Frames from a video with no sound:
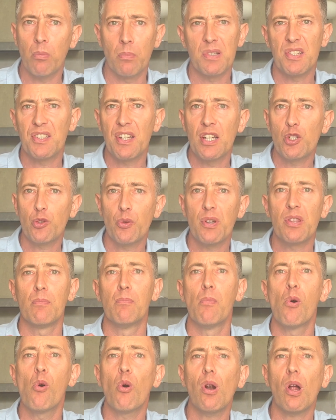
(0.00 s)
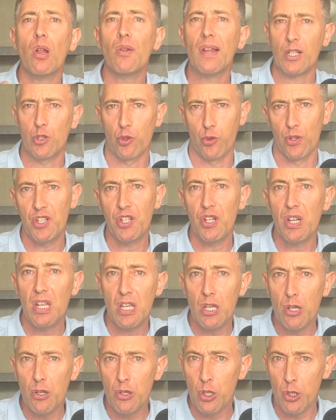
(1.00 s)
Essentially, the more electricity
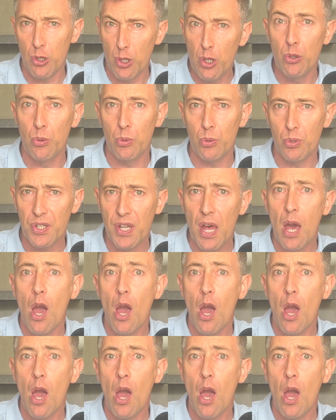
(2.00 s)
you use,